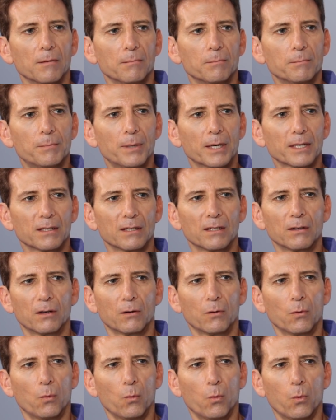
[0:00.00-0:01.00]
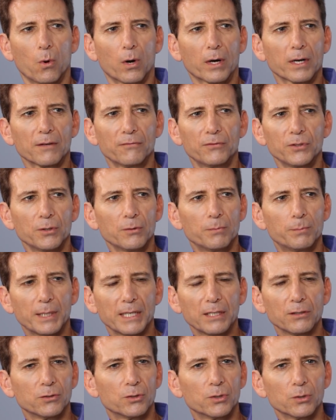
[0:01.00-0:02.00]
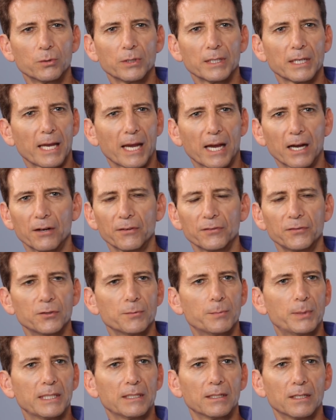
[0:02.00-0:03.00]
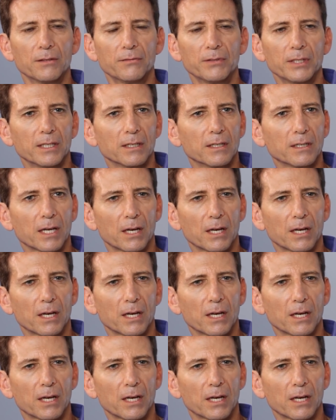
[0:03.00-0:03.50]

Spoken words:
But what have you been doing? How have you been living?